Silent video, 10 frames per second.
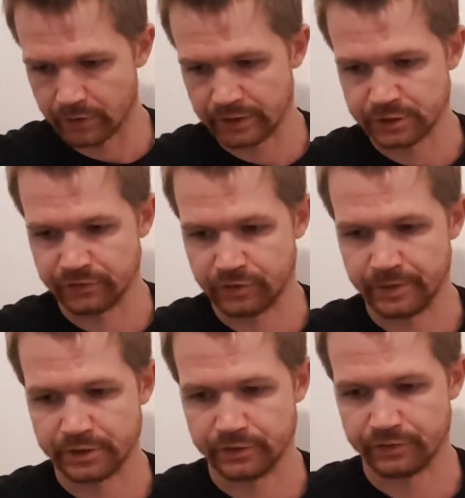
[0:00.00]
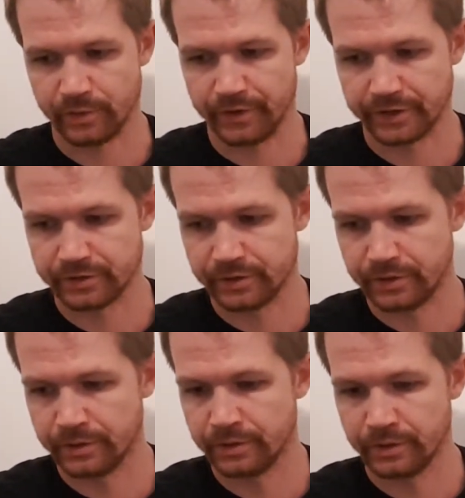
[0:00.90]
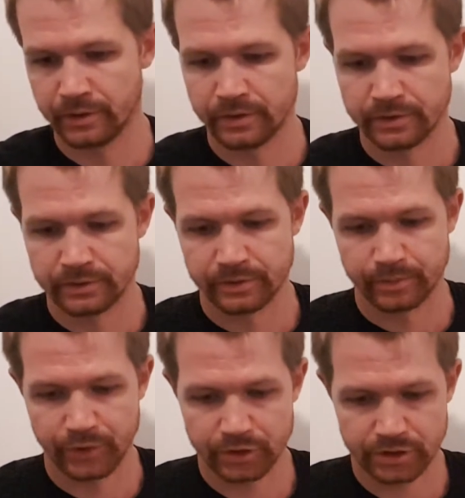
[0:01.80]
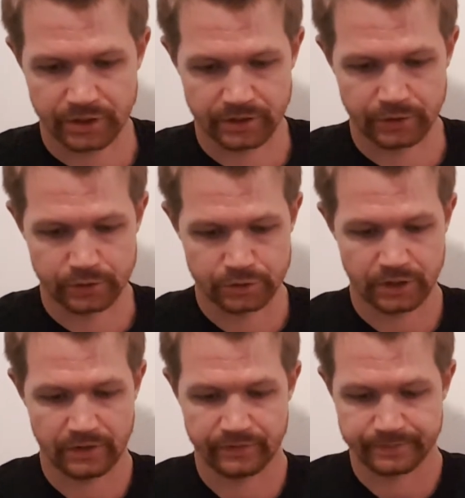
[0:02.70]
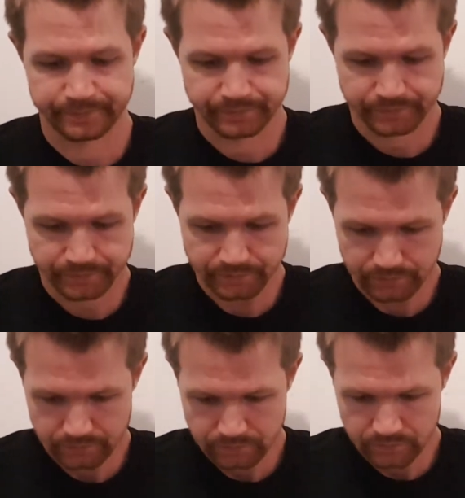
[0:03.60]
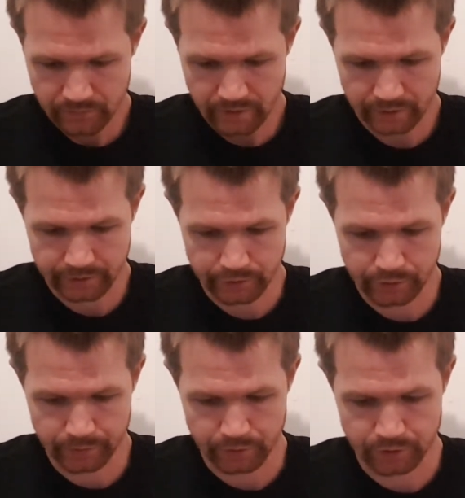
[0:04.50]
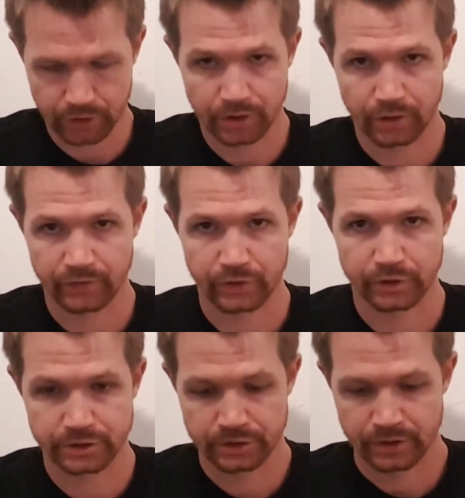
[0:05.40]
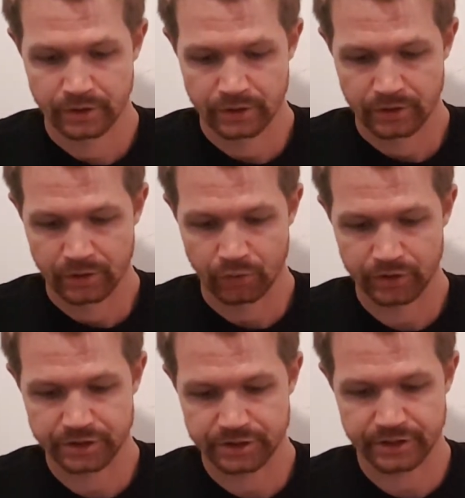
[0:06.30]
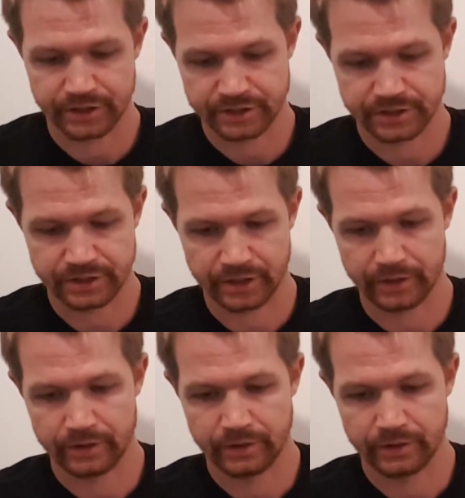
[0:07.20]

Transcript: That's information from that book and I also have another book of course which is uh,